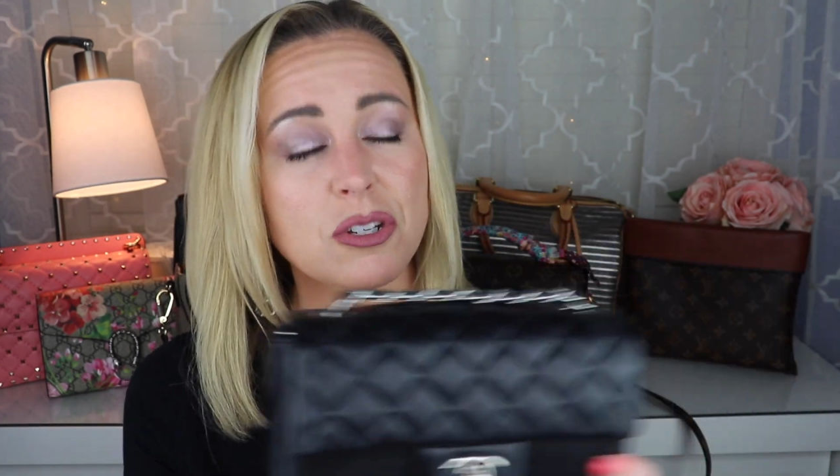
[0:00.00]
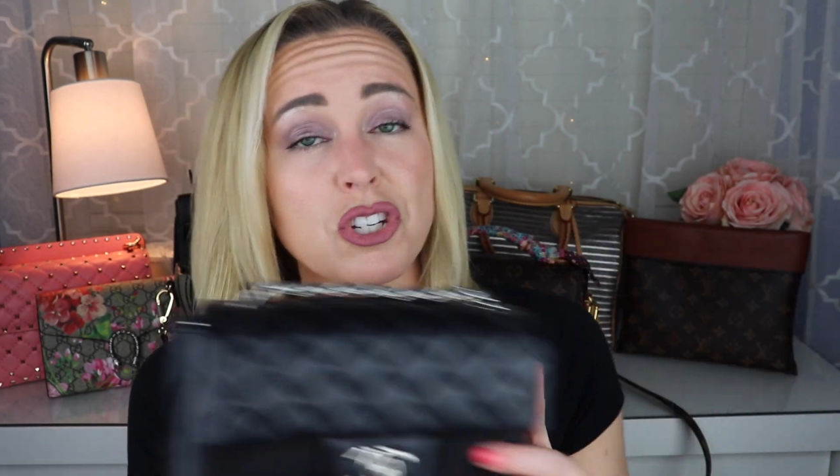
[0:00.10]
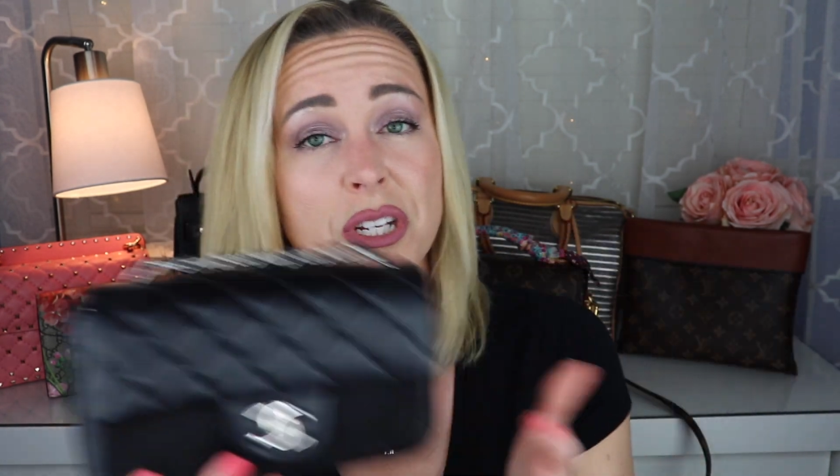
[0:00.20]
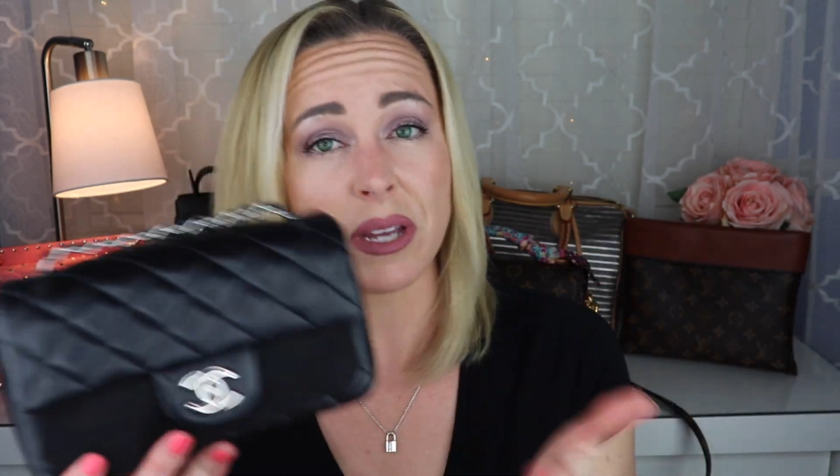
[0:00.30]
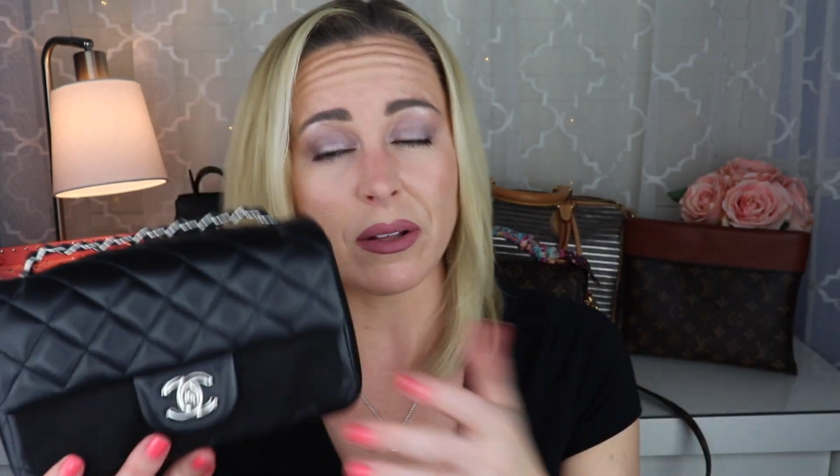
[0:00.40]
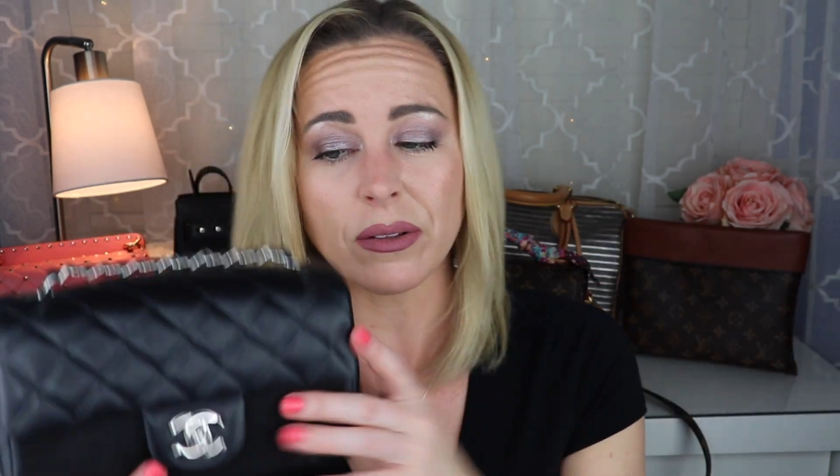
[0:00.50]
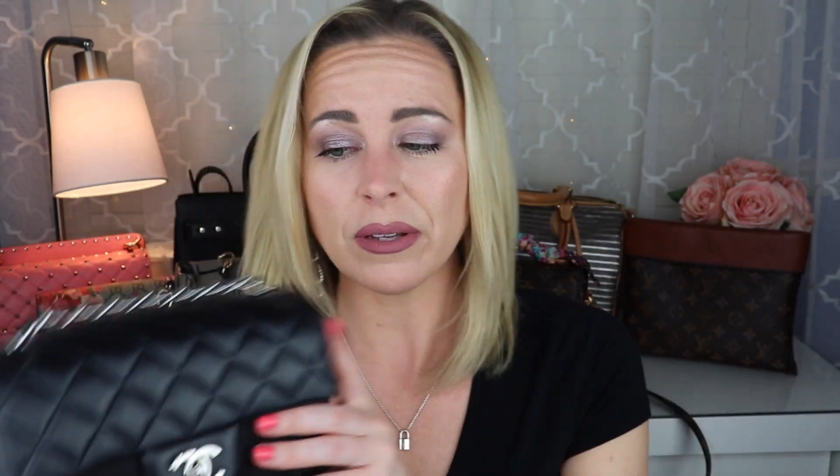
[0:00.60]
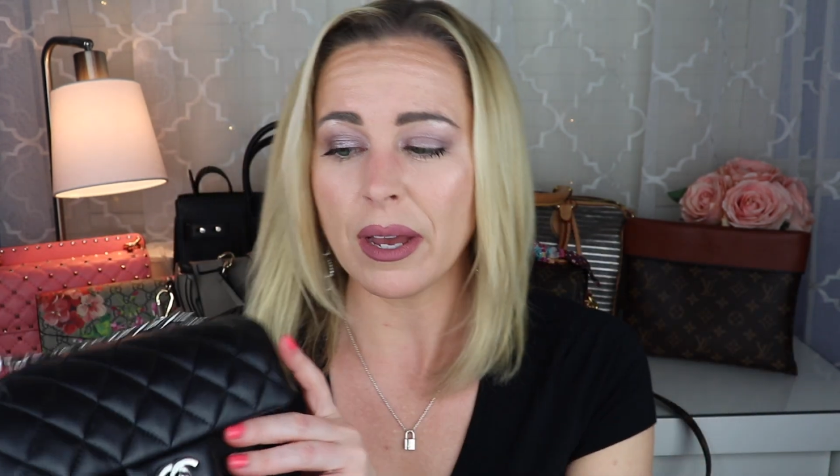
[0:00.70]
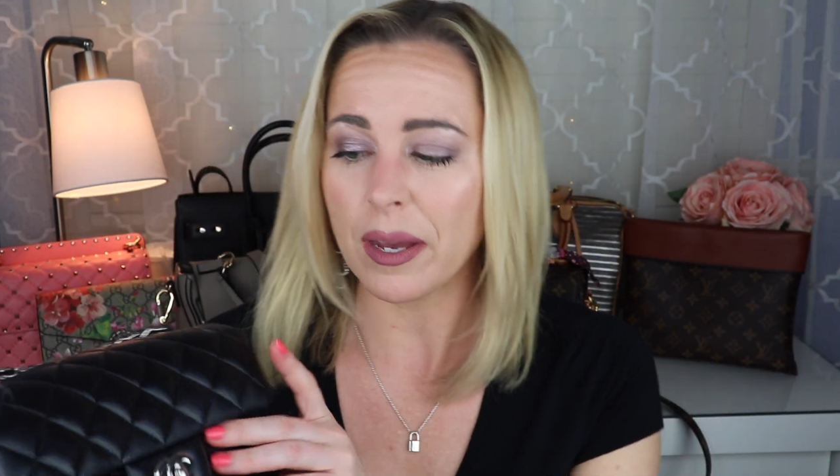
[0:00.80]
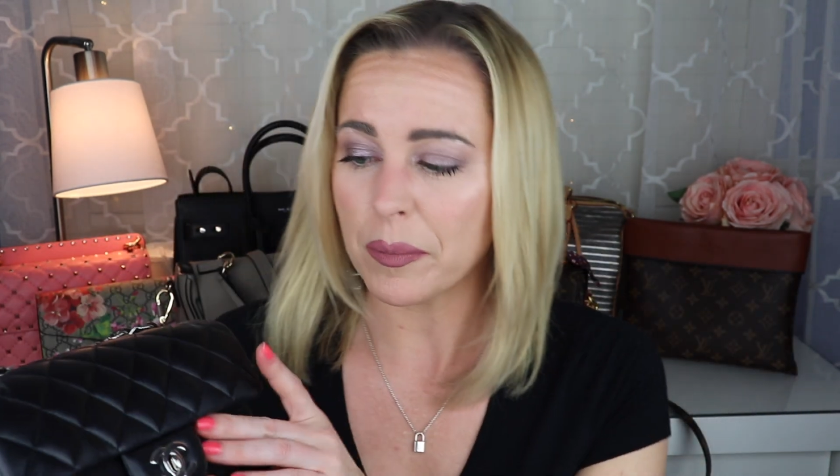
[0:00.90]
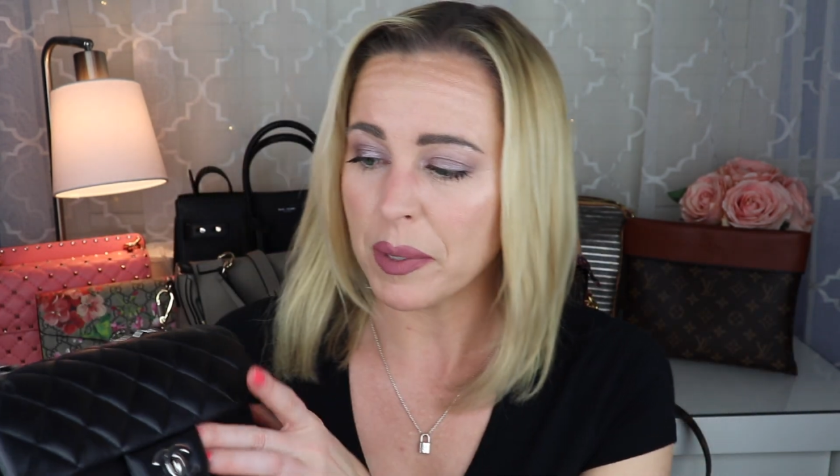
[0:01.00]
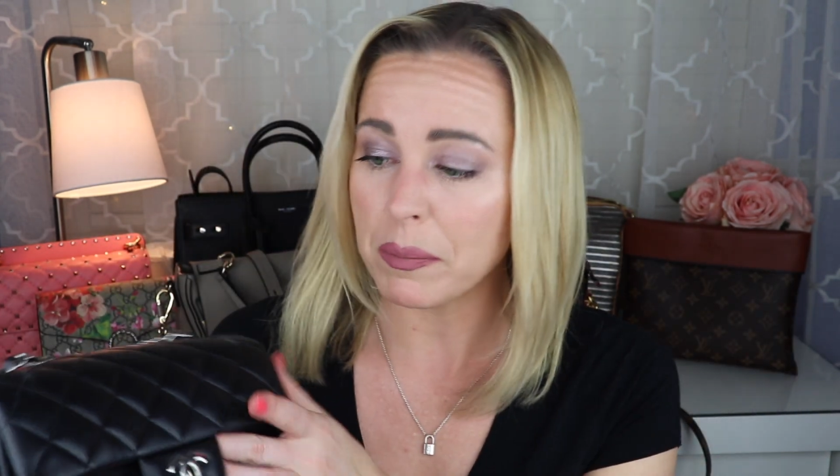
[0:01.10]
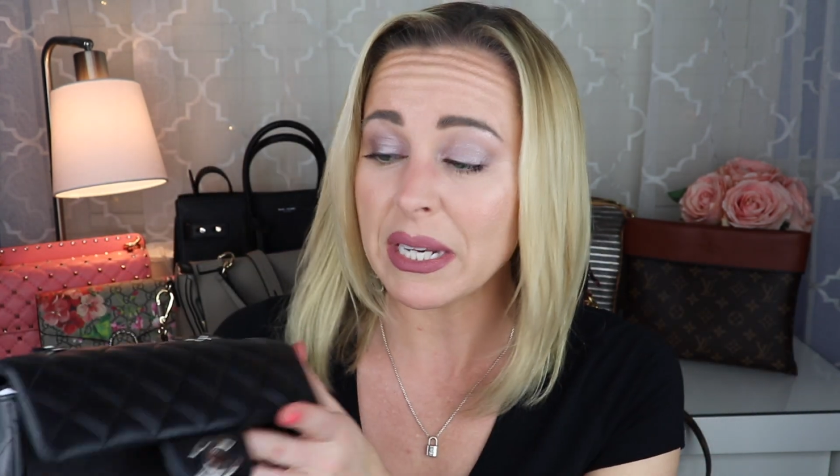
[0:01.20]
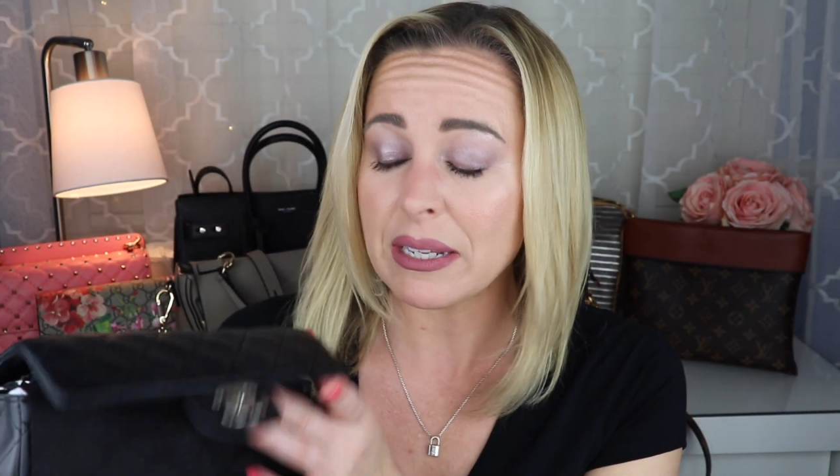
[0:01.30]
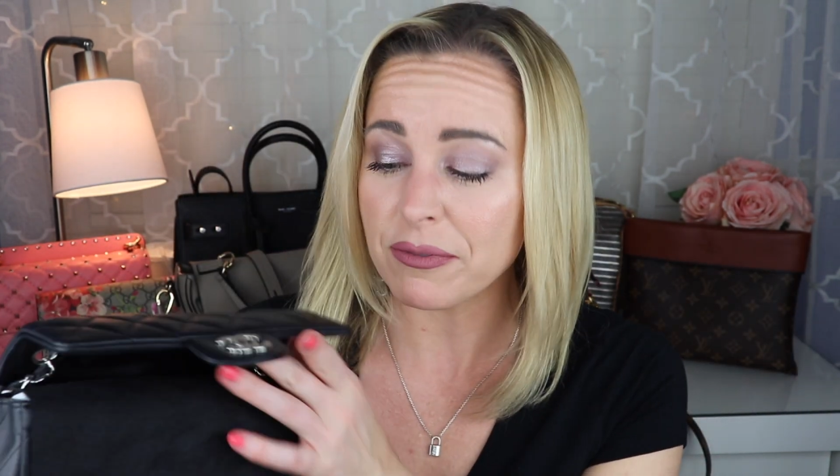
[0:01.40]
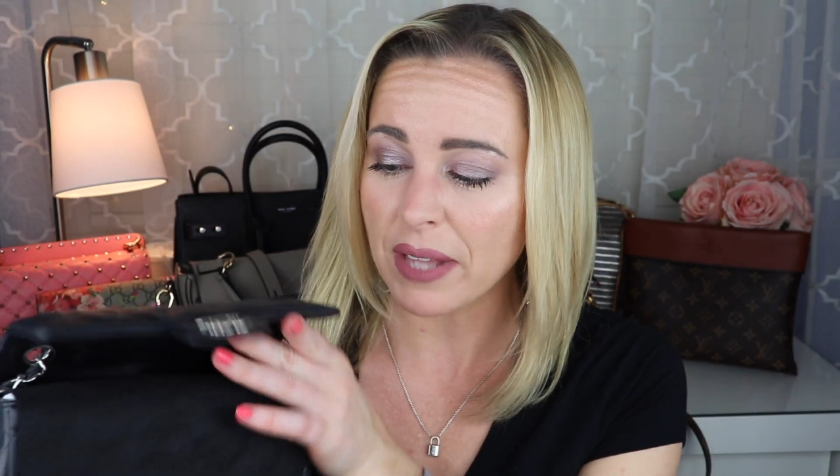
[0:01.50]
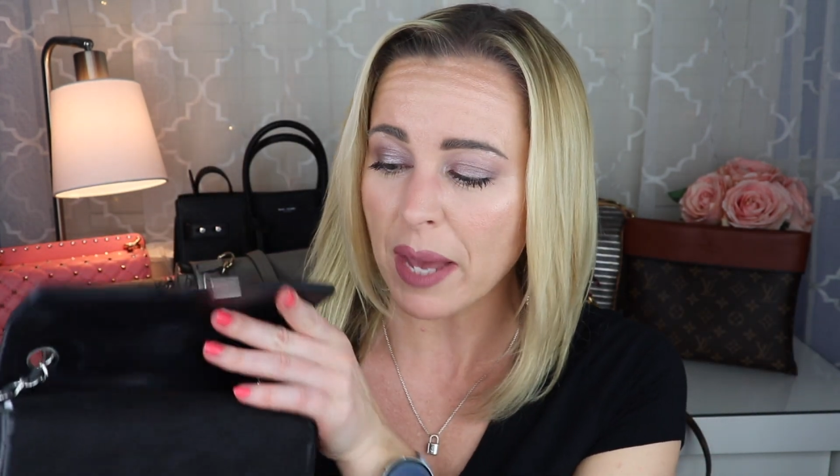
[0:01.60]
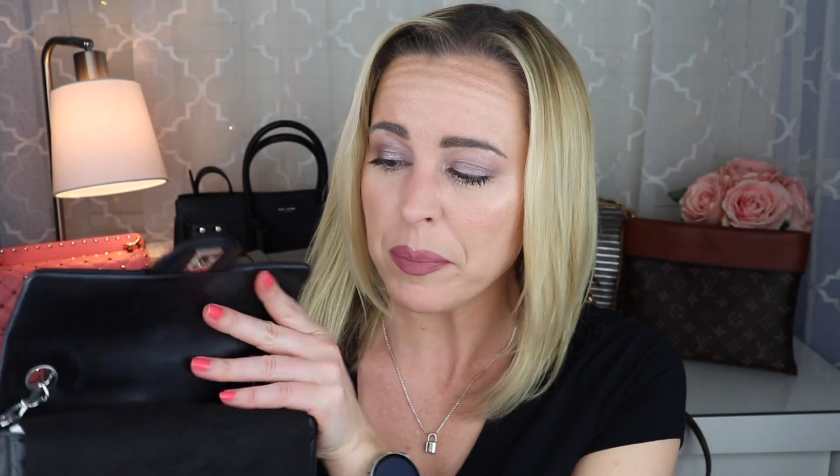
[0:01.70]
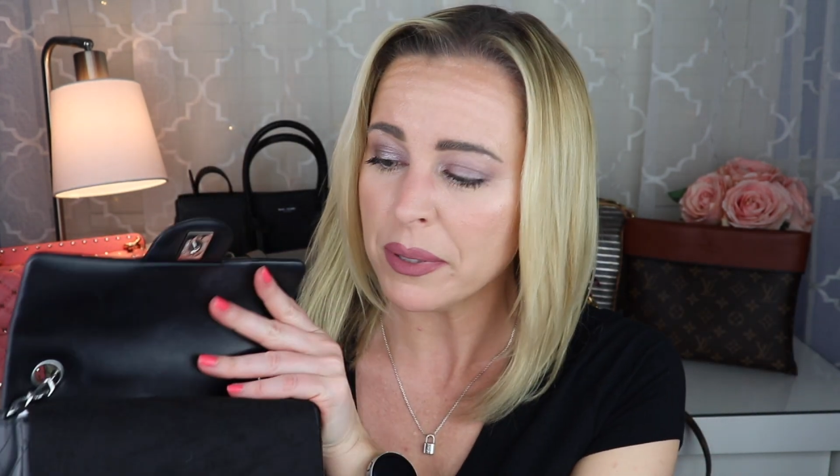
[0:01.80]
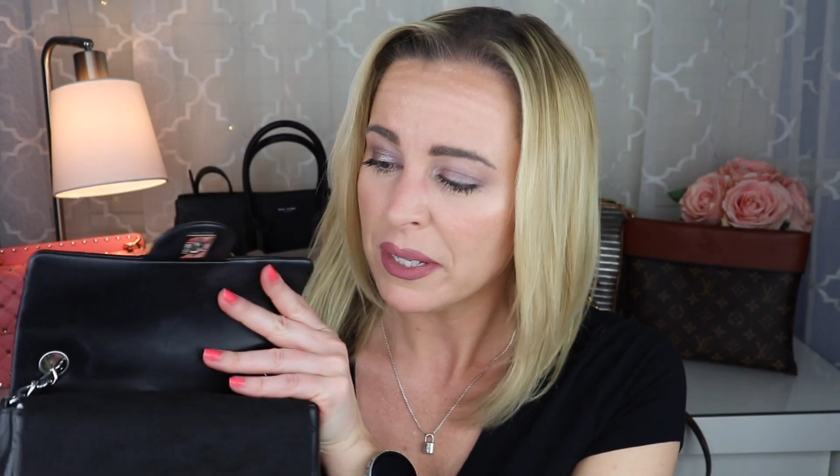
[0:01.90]
Chanel mini
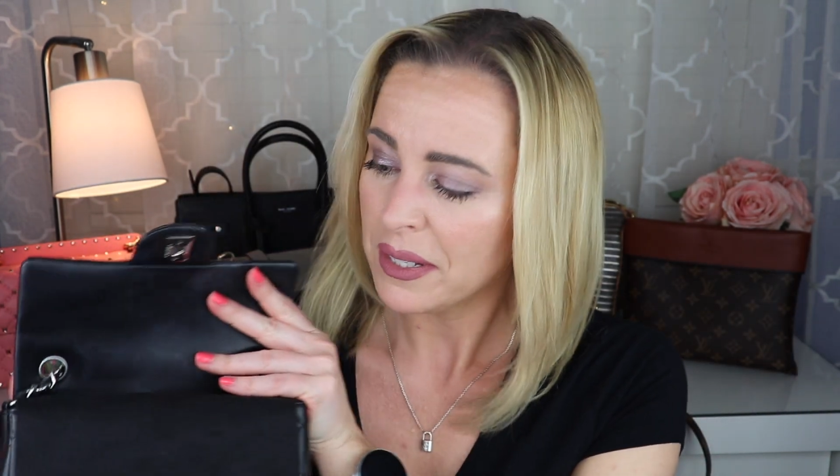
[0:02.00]
flap,